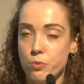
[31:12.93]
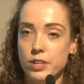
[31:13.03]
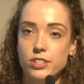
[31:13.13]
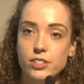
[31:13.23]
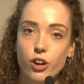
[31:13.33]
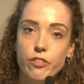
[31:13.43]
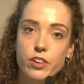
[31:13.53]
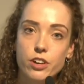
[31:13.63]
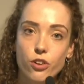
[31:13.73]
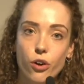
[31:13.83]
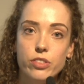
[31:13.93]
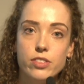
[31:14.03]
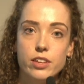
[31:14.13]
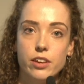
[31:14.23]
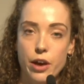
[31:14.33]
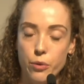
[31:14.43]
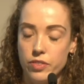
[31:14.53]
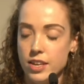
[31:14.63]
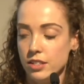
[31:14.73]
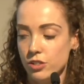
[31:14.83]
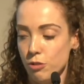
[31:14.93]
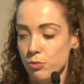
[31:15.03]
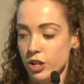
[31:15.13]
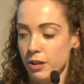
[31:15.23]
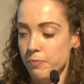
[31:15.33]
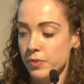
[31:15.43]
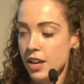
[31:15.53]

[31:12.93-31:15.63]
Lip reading: which is often not the healthiest option.